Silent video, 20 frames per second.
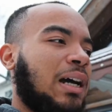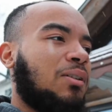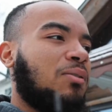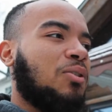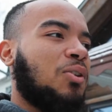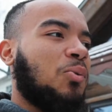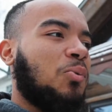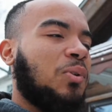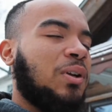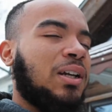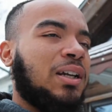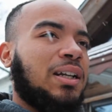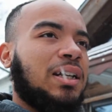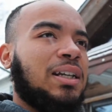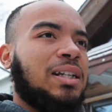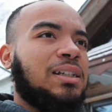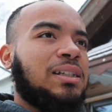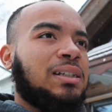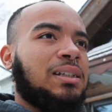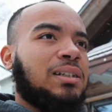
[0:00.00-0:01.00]
I don't know what it
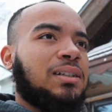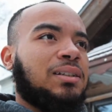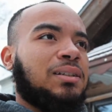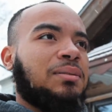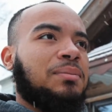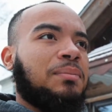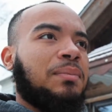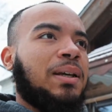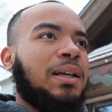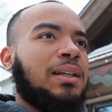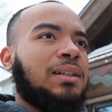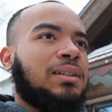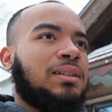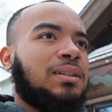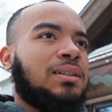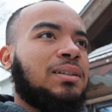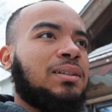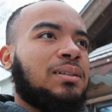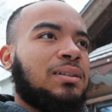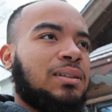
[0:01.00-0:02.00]
is, it just
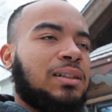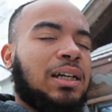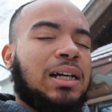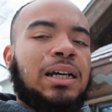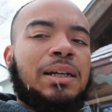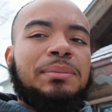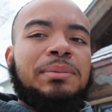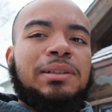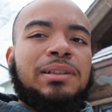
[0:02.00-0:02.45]
makes time